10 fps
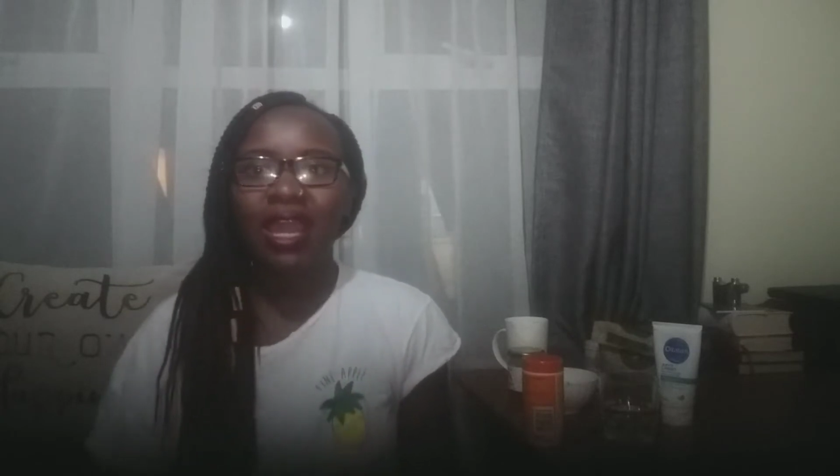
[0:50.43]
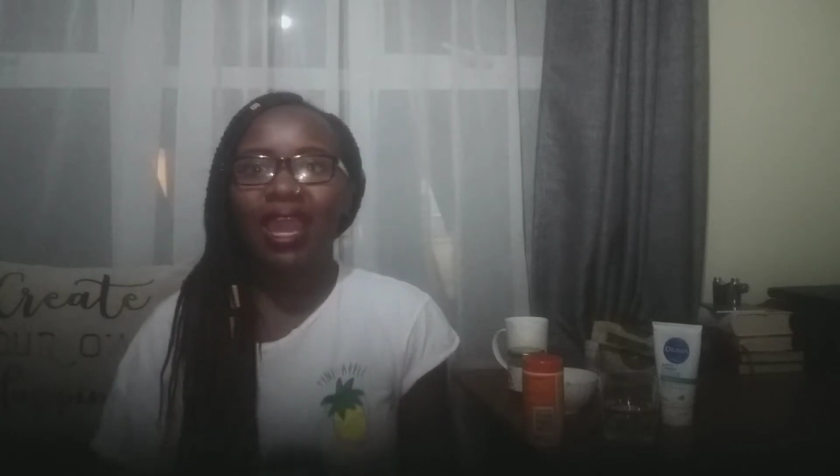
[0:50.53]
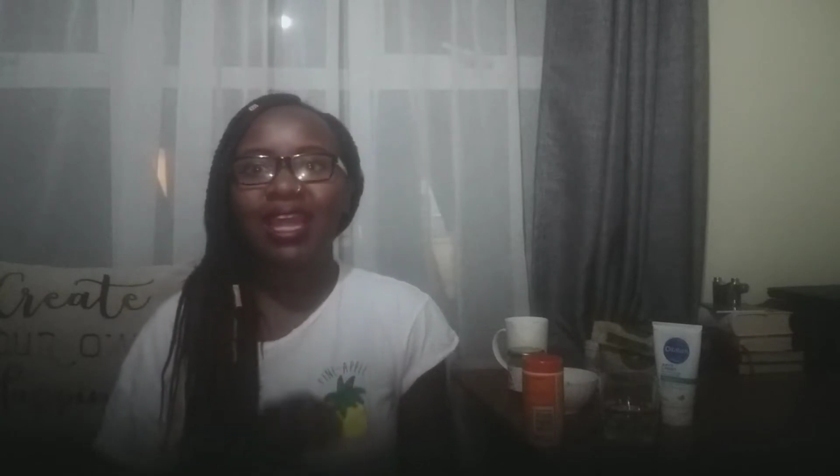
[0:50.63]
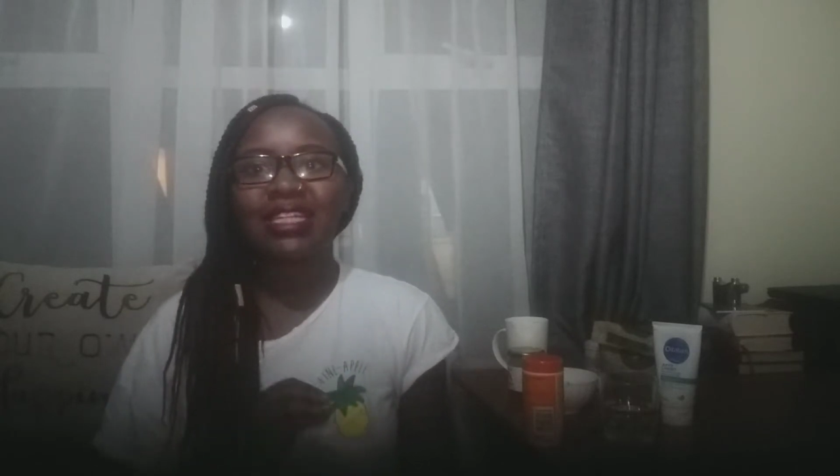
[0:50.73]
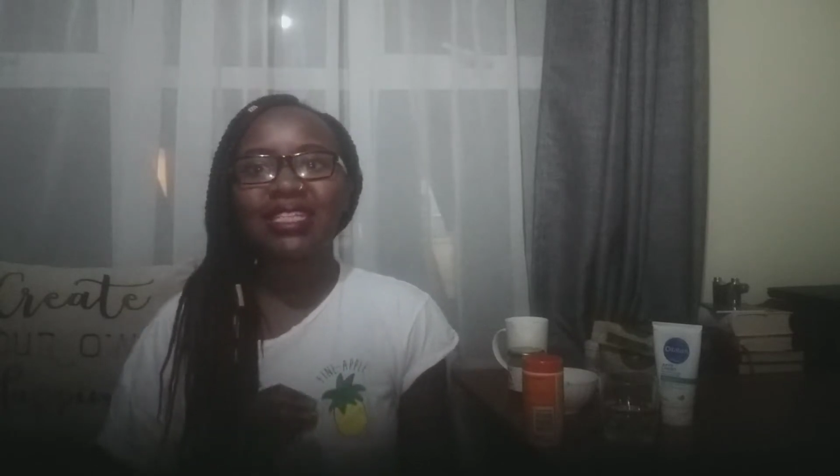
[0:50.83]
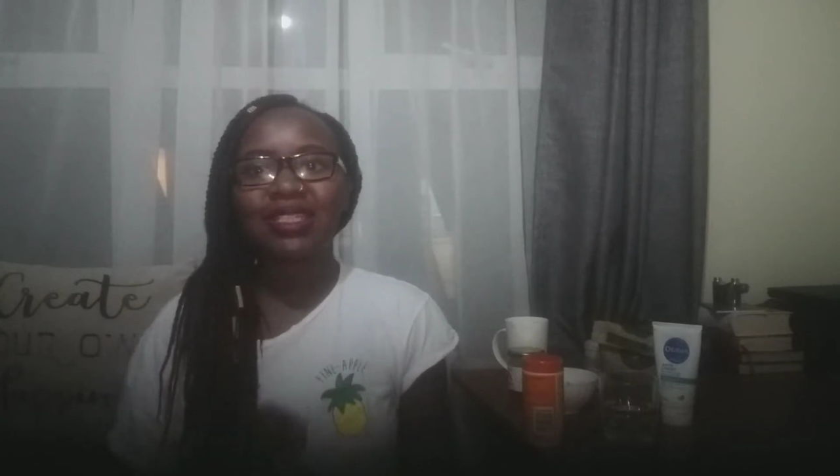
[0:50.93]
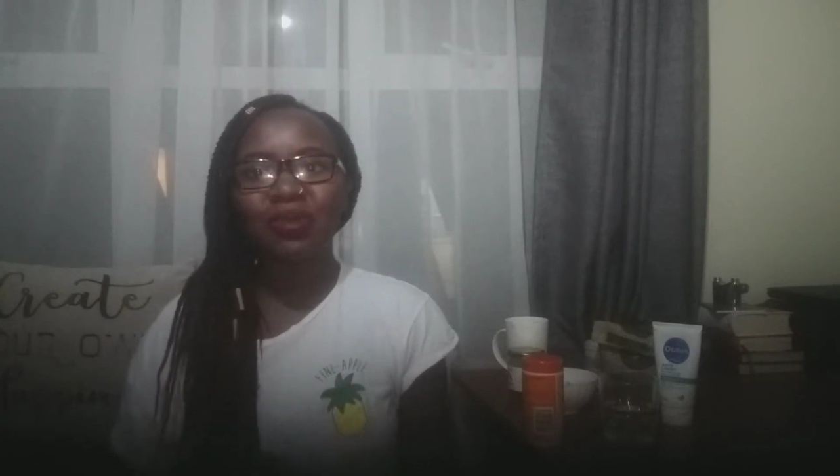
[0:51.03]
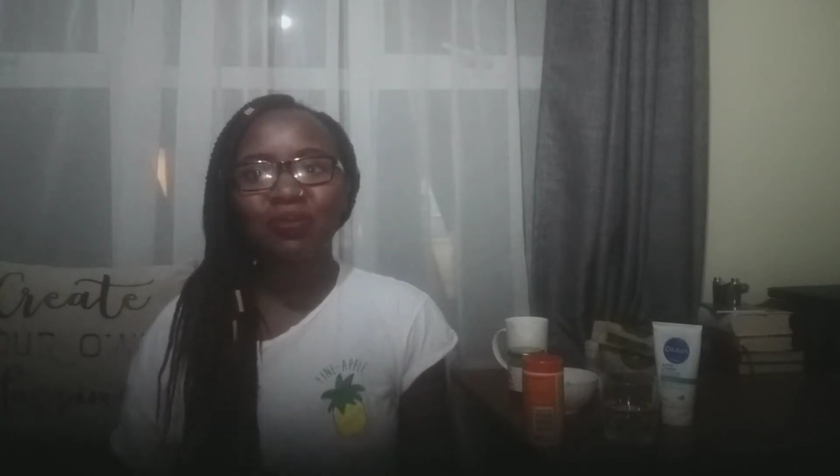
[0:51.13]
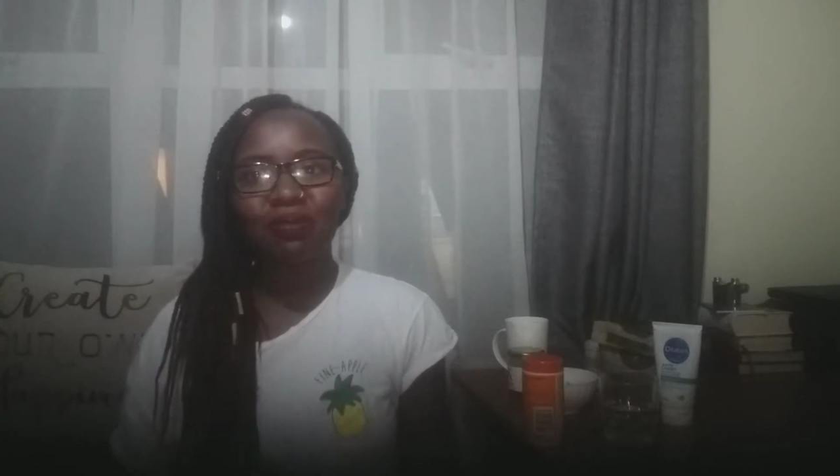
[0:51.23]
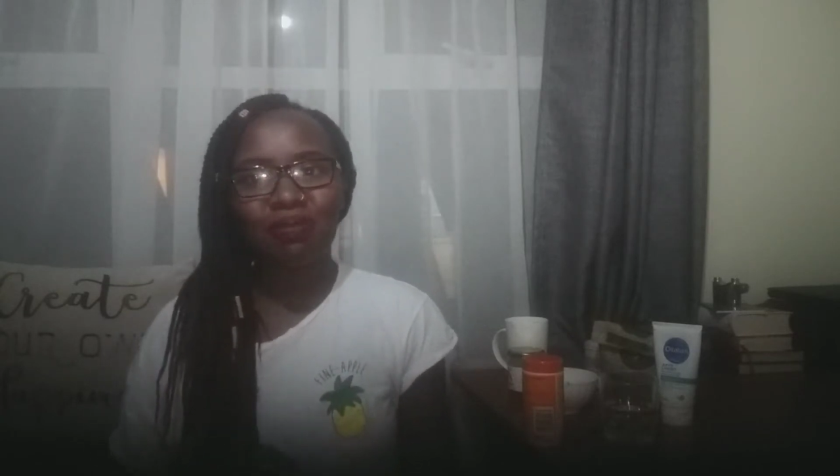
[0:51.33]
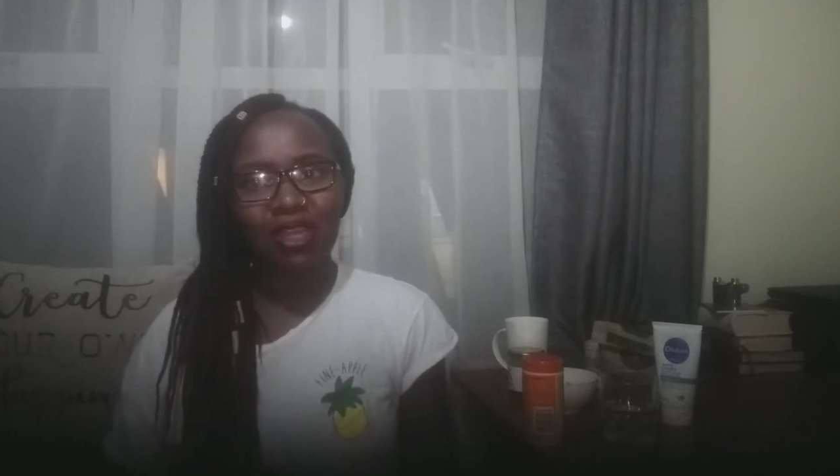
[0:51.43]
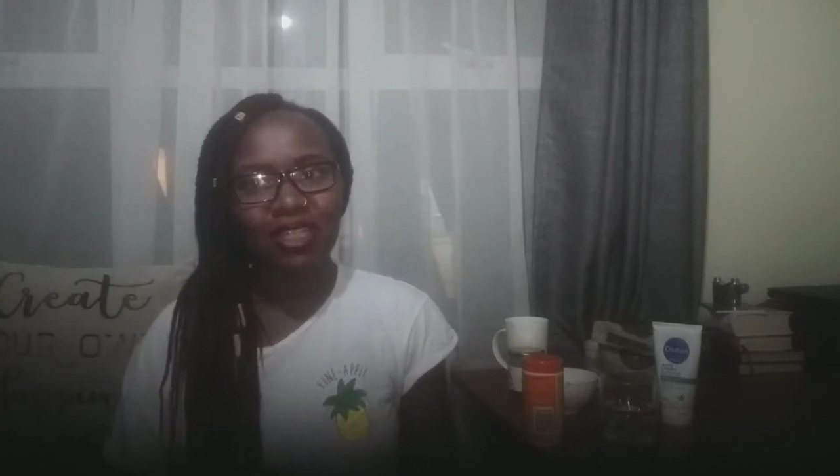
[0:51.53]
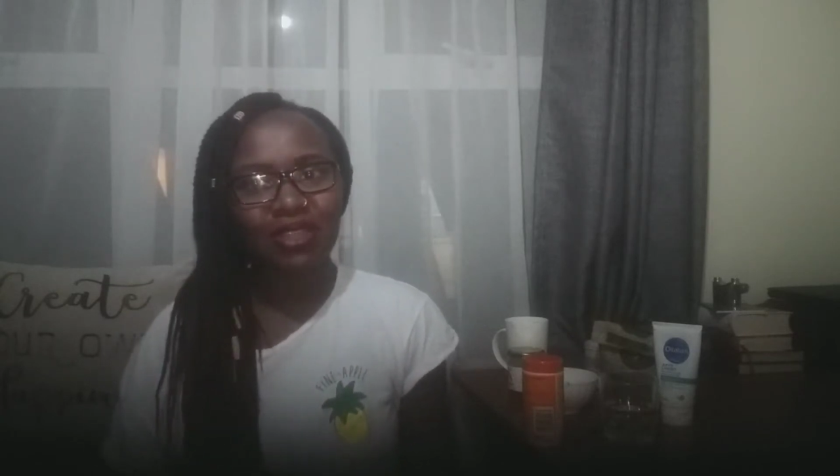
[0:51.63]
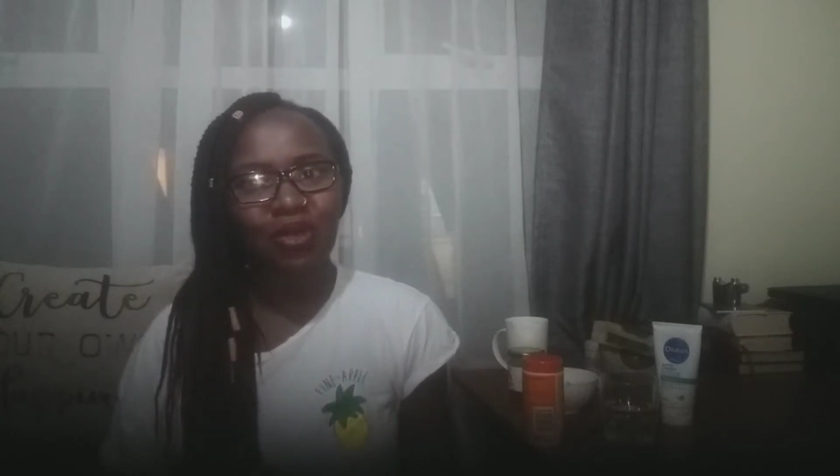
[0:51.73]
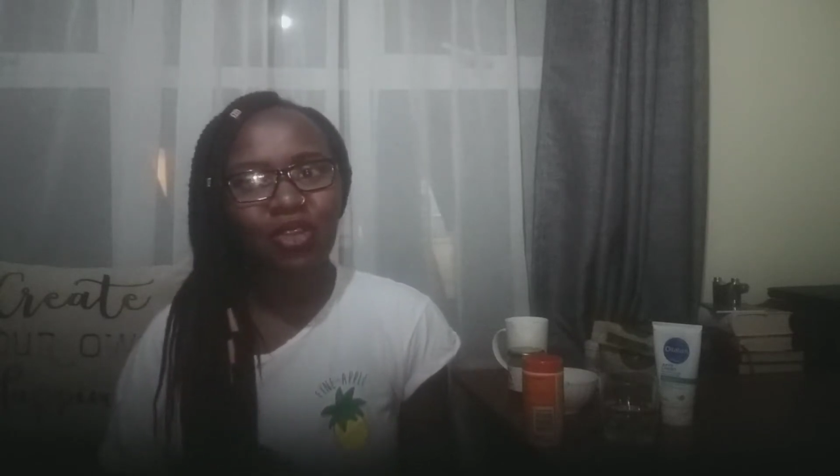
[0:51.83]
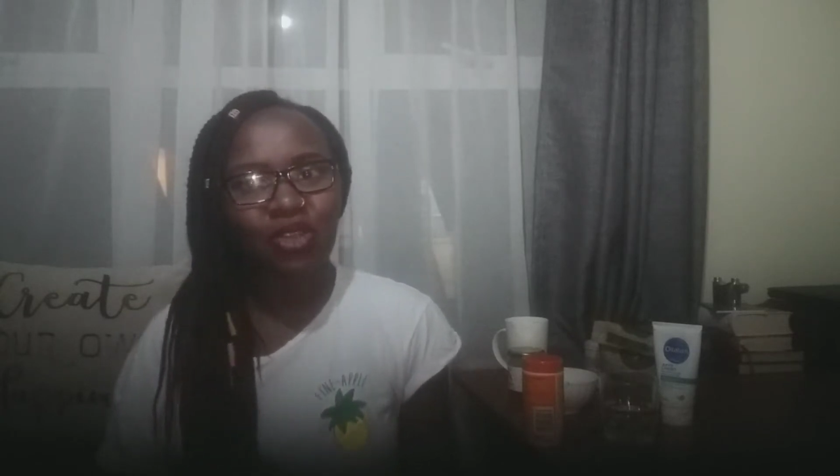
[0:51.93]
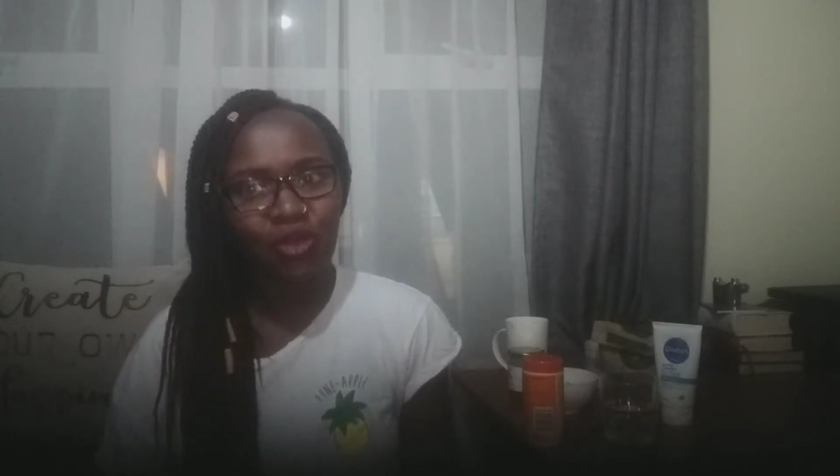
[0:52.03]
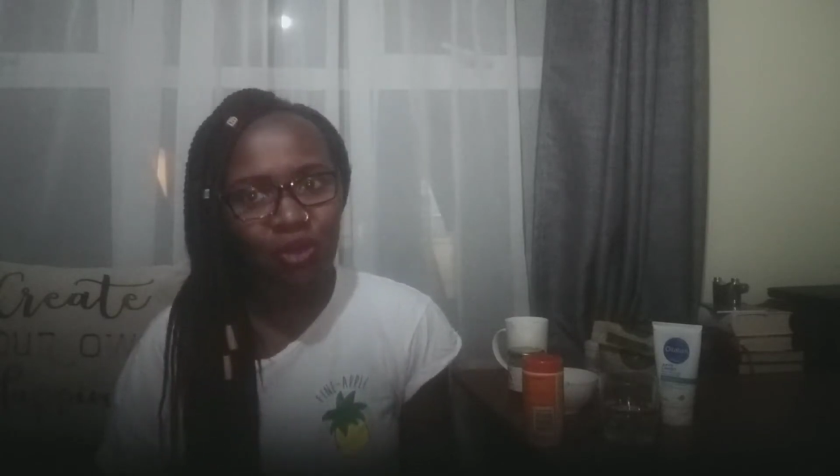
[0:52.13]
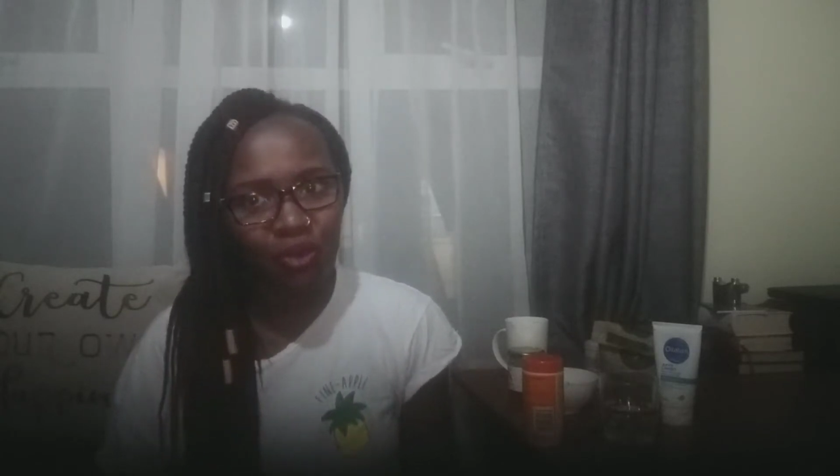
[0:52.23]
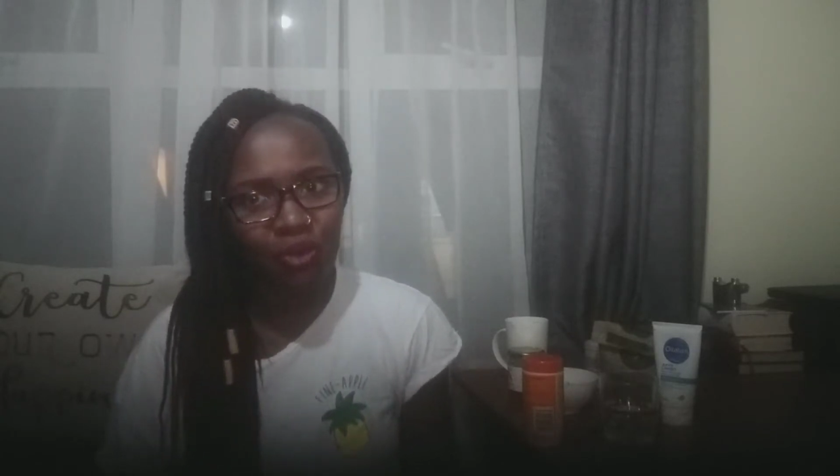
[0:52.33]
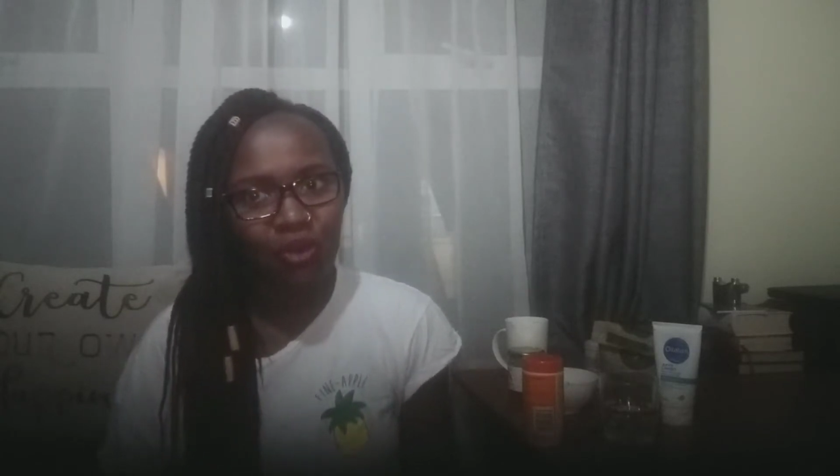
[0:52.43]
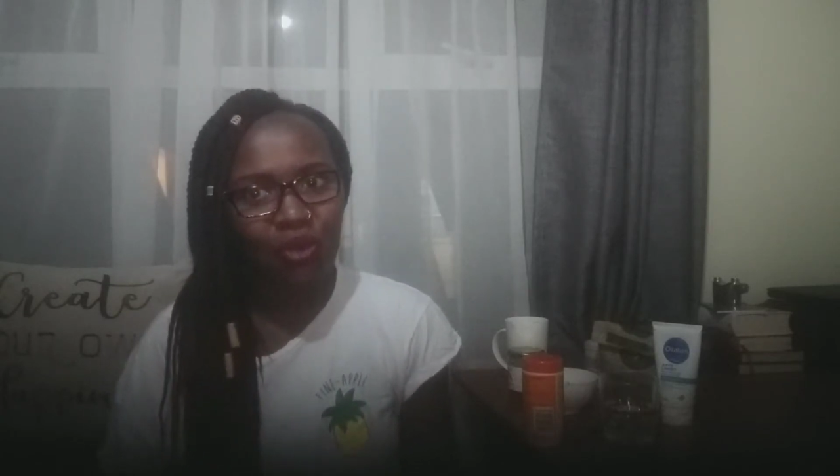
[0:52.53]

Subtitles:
and super based on you,